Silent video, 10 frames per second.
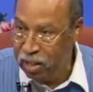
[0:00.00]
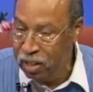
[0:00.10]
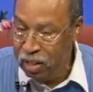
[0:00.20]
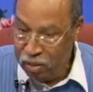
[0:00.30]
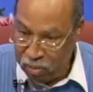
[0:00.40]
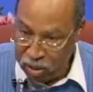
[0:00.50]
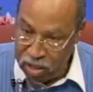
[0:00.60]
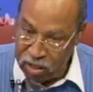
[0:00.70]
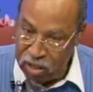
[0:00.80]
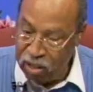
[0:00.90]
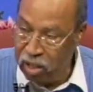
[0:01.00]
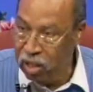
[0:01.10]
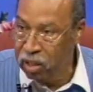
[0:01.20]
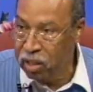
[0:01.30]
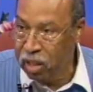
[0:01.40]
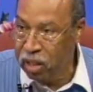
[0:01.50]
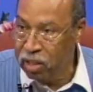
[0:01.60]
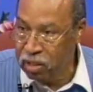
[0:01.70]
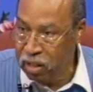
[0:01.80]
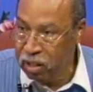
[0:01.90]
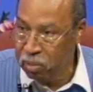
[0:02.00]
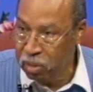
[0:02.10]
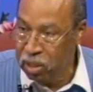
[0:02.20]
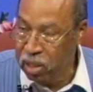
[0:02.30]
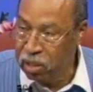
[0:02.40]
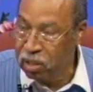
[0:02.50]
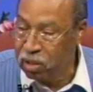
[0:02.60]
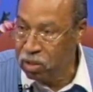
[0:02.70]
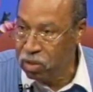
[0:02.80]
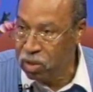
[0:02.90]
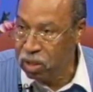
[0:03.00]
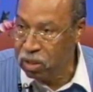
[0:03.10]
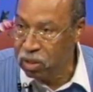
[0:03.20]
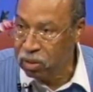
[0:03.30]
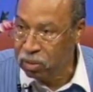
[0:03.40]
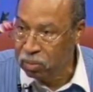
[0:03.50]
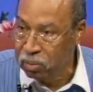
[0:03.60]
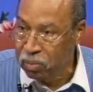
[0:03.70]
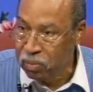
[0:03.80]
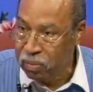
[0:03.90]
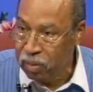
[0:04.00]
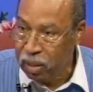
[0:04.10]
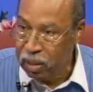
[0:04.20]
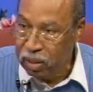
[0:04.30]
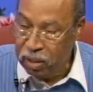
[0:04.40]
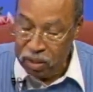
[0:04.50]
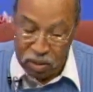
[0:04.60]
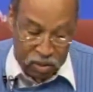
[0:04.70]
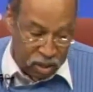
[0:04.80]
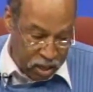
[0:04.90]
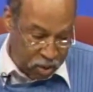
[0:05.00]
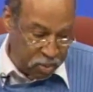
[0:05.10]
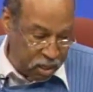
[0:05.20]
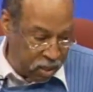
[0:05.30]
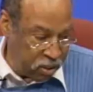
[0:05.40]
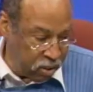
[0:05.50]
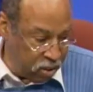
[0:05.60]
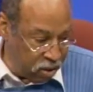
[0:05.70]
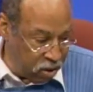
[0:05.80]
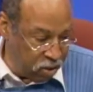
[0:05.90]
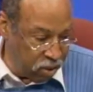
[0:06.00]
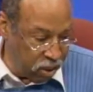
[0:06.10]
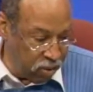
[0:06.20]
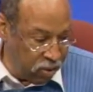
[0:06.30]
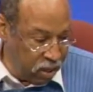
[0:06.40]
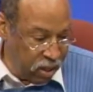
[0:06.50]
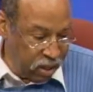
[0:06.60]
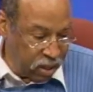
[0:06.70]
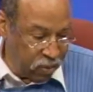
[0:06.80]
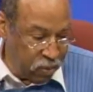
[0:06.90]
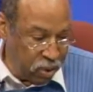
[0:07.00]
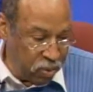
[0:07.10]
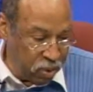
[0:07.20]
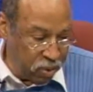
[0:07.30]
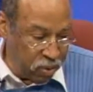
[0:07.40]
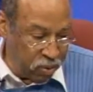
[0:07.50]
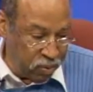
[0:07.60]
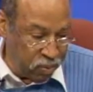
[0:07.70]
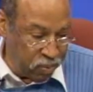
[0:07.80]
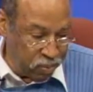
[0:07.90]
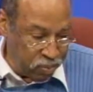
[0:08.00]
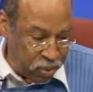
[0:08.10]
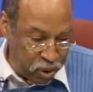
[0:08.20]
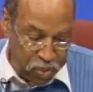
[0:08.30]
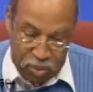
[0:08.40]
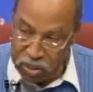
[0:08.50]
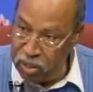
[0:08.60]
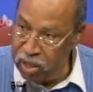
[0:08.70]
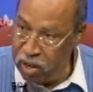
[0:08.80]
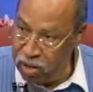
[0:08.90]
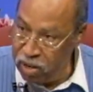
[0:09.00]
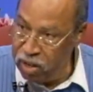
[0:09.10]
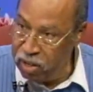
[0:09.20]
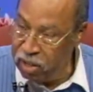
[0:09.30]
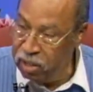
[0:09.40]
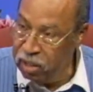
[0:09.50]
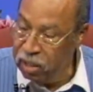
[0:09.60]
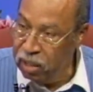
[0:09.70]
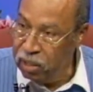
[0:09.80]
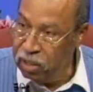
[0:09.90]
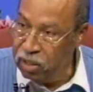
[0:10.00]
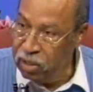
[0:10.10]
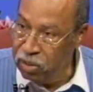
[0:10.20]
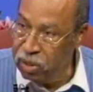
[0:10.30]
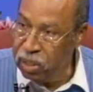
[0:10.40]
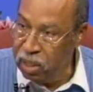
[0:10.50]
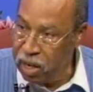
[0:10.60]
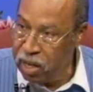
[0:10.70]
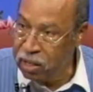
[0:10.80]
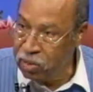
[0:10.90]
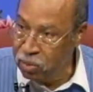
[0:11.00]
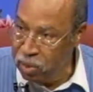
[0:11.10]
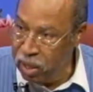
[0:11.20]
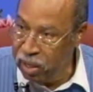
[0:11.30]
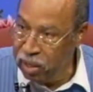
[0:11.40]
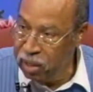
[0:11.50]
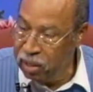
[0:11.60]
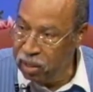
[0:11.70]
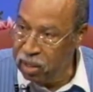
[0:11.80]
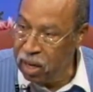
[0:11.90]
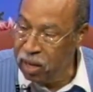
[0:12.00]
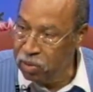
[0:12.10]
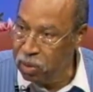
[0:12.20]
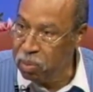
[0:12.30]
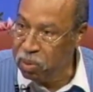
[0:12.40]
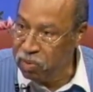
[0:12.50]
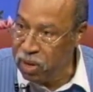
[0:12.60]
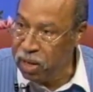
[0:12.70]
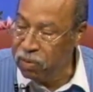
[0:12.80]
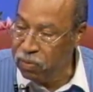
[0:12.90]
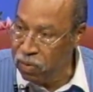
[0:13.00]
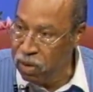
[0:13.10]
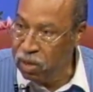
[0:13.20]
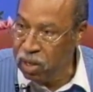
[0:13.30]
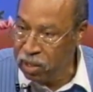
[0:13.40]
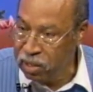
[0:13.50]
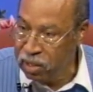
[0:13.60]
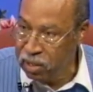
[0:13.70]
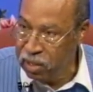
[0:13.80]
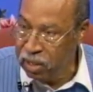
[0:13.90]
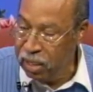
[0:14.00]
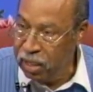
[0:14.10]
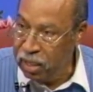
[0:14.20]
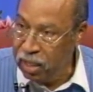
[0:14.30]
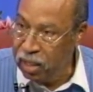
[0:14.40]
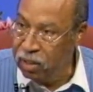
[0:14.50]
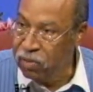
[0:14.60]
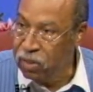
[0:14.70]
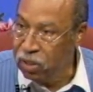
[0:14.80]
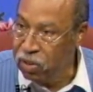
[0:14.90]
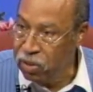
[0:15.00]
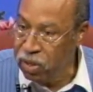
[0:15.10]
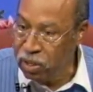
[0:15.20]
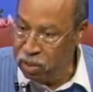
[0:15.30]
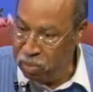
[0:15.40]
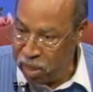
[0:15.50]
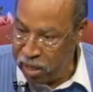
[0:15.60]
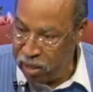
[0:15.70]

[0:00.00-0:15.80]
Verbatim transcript: because at the end of that is nothing but death and destruction. And so it helps us to know that if we will purpose in our heart to do it God's way, God will provide for us in a victorious manner.